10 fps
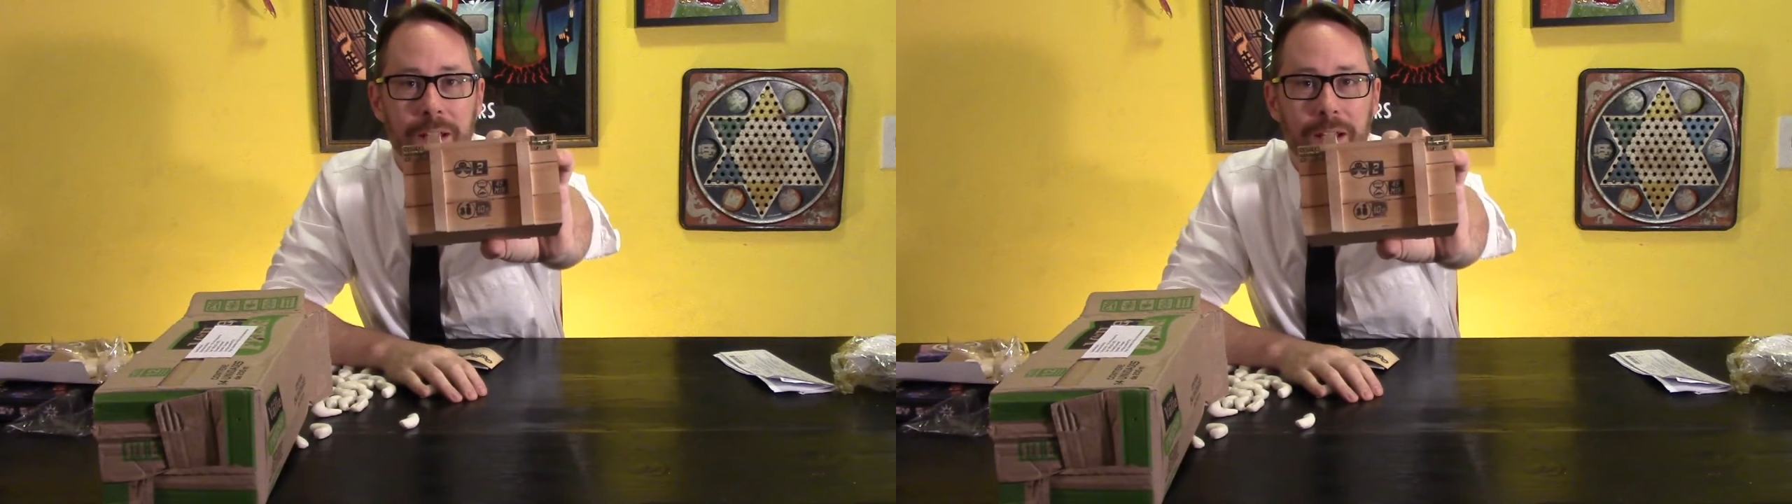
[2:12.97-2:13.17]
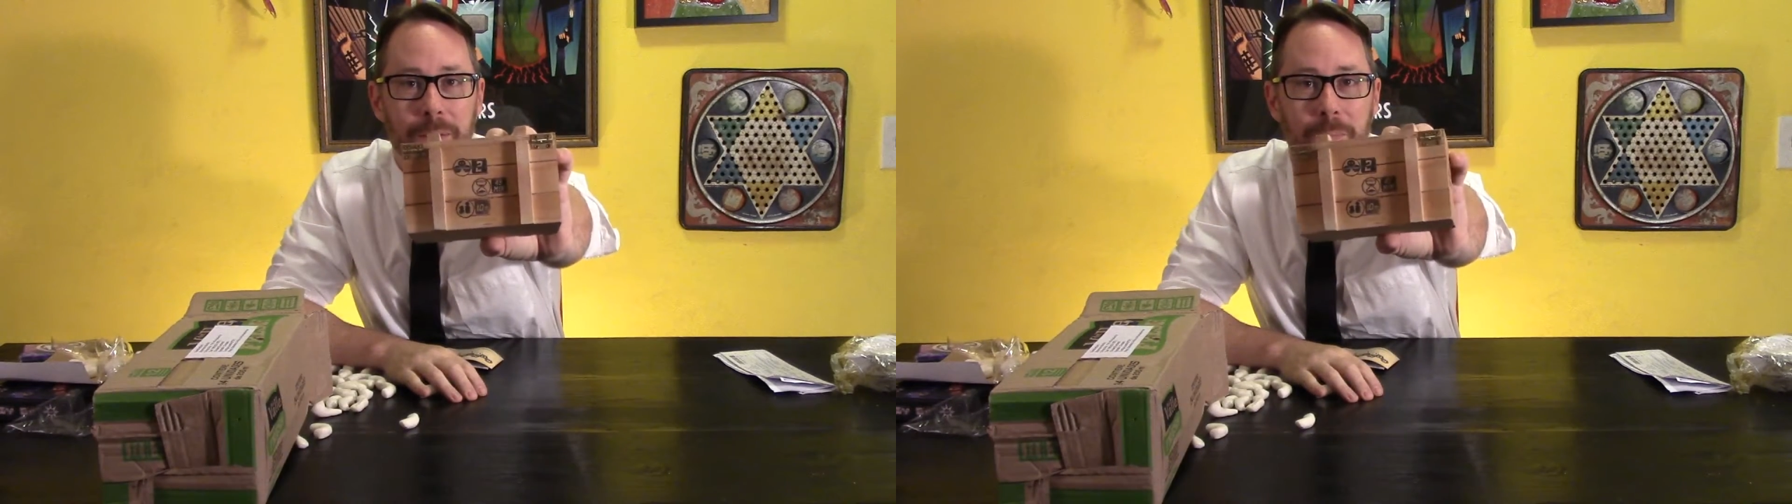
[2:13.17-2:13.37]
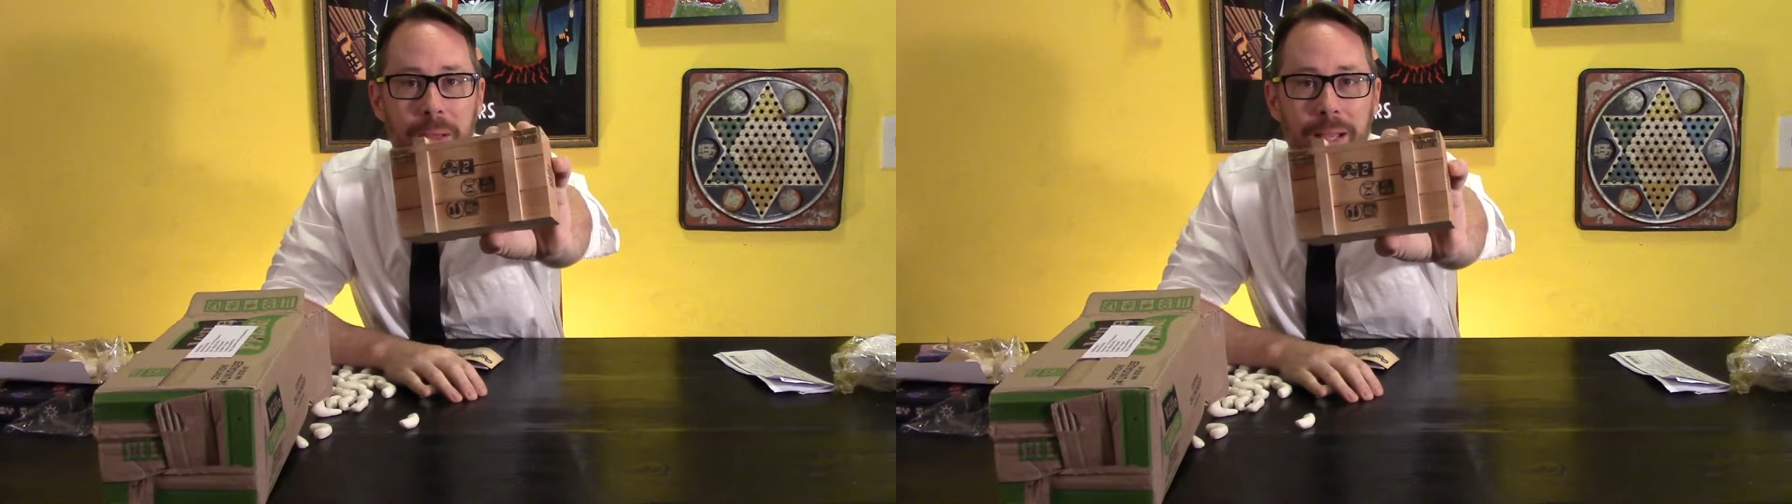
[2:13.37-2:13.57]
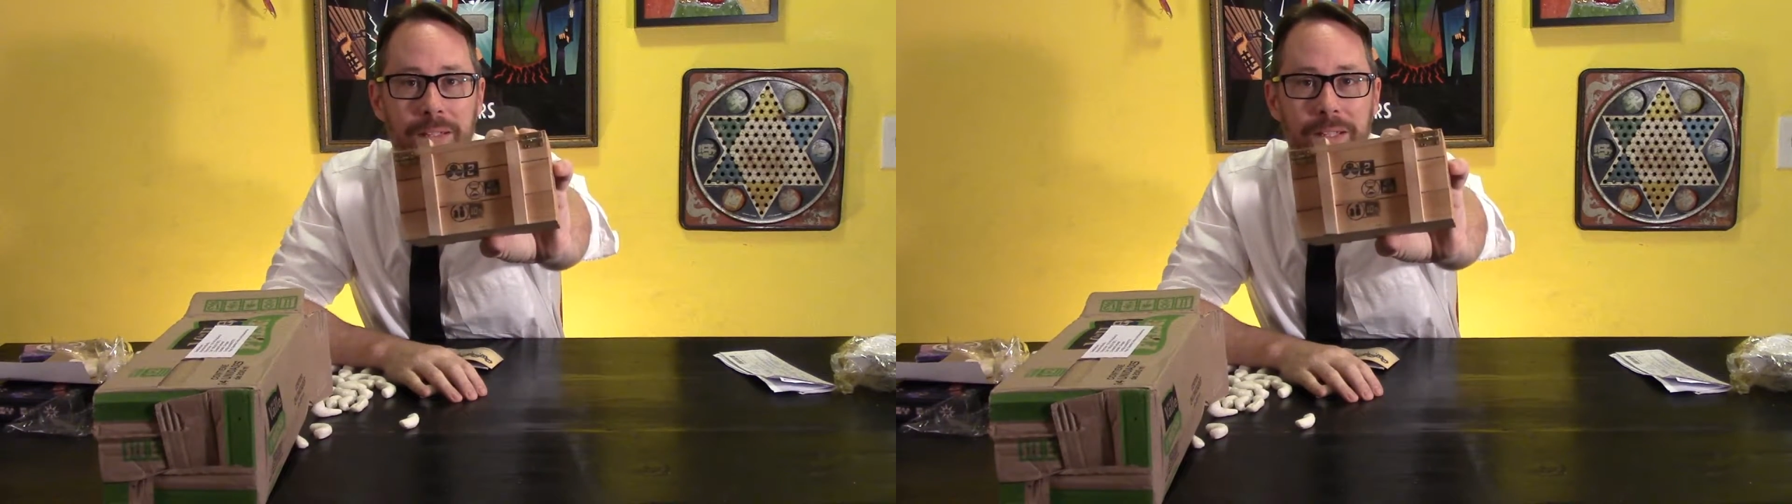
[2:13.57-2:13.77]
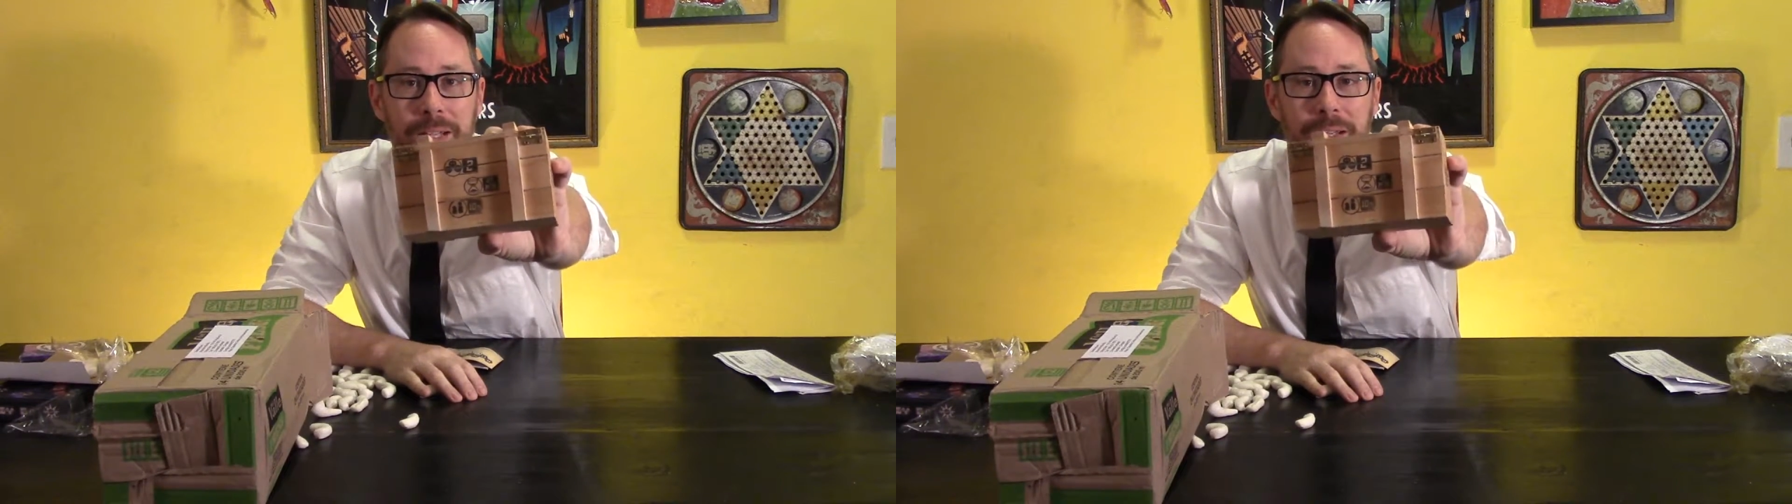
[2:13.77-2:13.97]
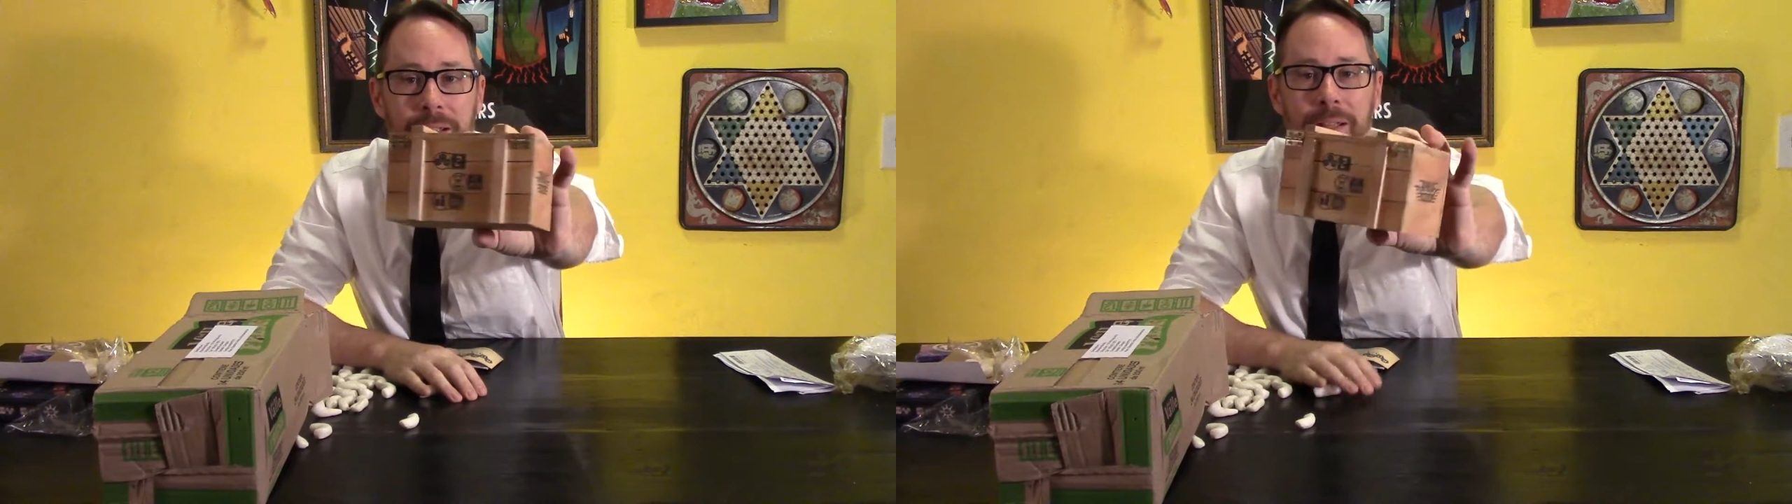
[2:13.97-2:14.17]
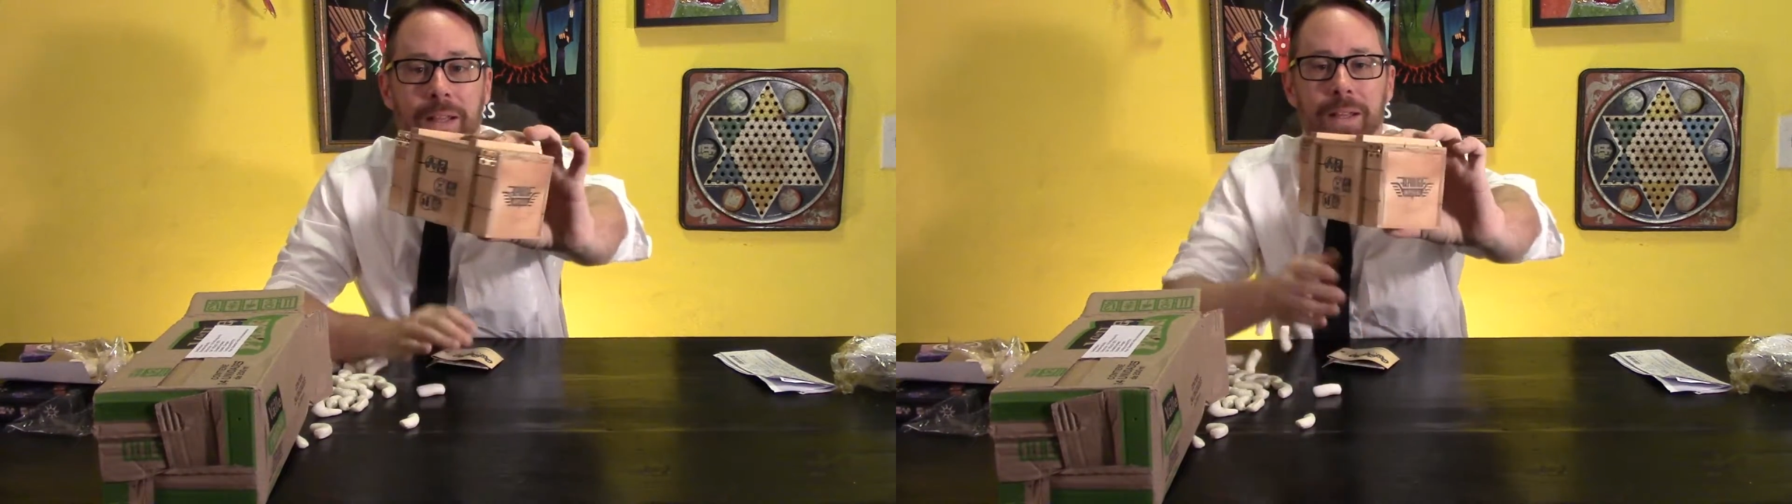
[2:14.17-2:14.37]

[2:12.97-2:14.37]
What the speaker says: an amazing